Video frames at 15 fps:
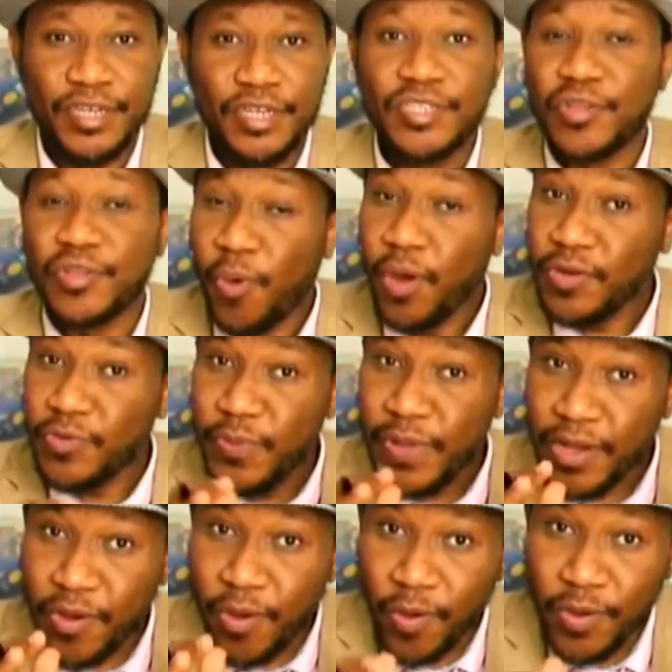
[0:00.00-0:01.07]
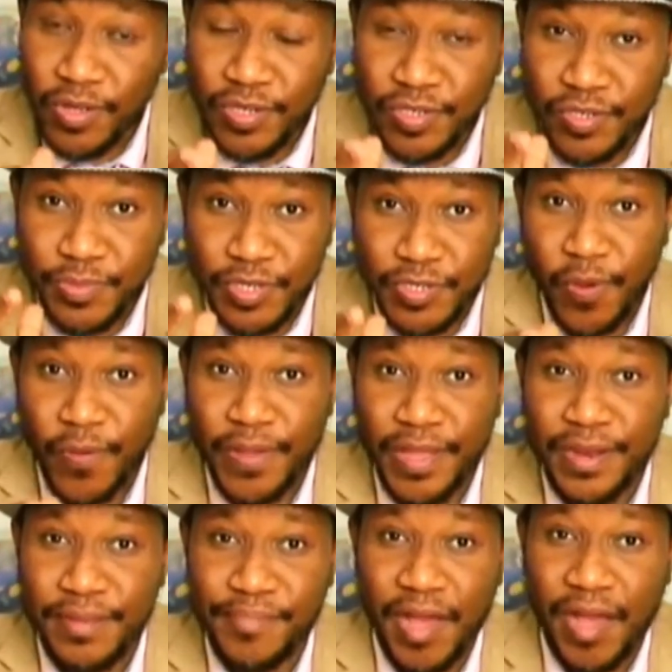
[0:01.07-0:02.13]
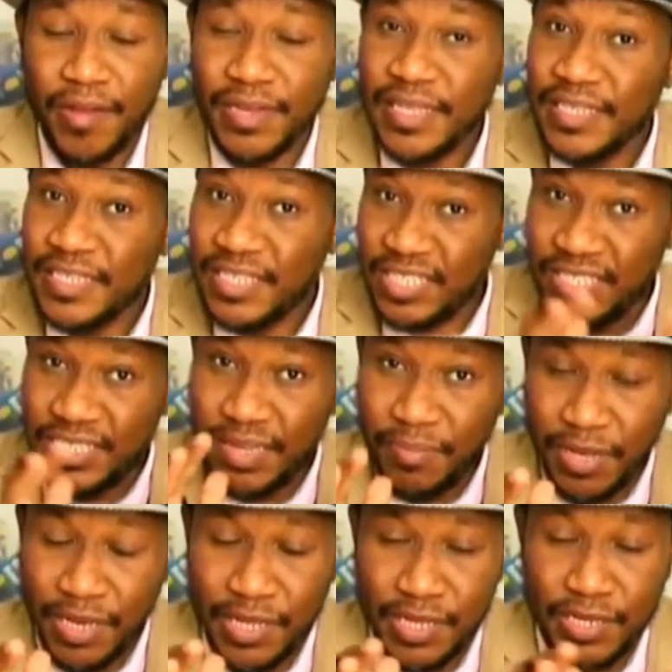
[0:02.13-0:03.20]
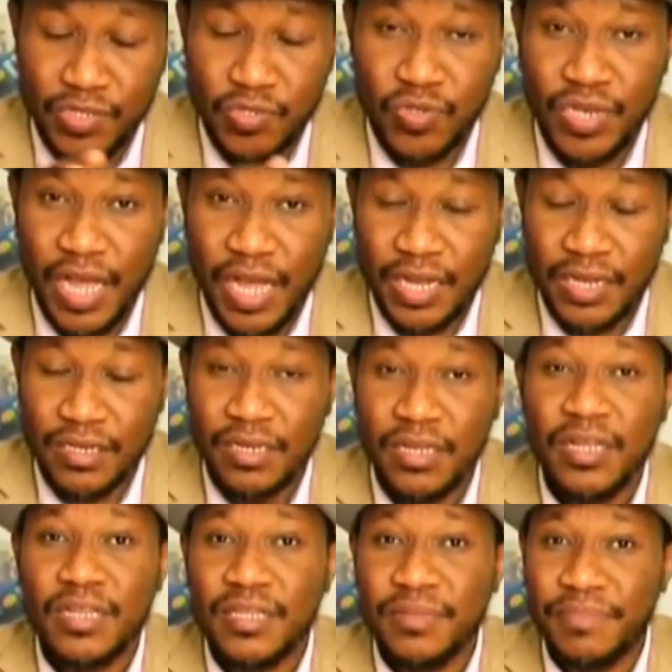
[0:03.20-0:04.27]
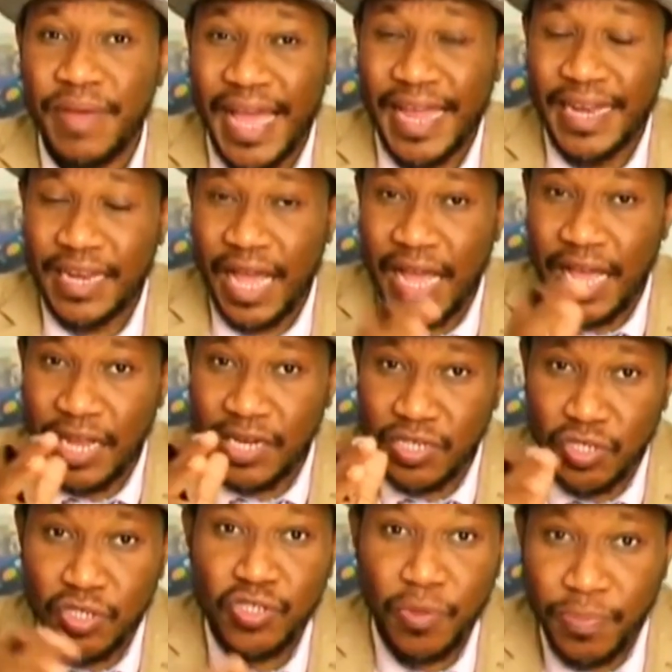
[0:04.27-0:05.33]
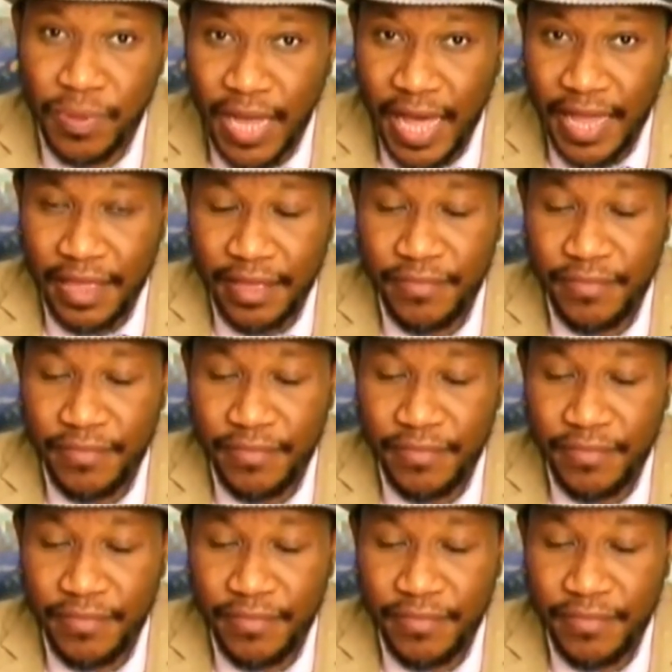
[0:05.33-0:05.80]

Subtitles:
So what we're going to be talking about is similar to that demand and supply,